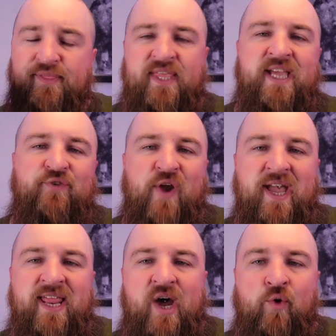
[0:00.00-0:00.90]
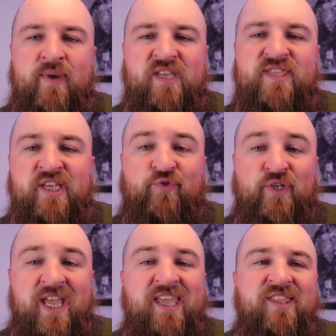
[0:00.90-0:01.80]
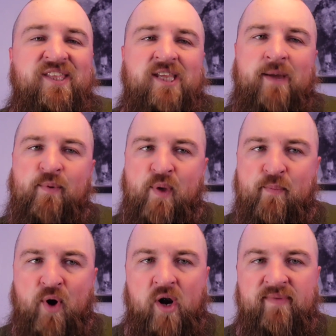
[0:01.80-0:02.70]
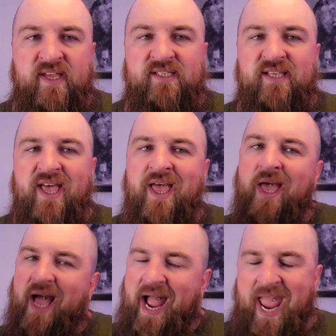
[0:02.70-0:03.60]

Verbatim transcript: Thanks for hanging out with me. Thanks for taking the time to be a part of this. I